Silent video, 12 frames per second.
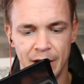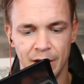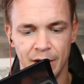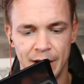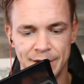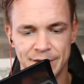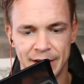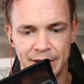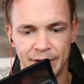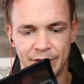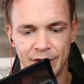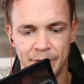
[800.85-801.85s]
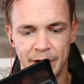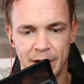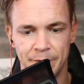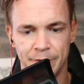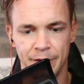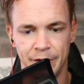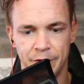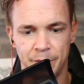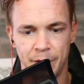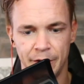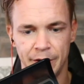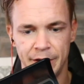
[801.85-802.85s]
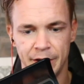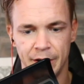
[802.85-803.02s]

lines like this coming up for this part,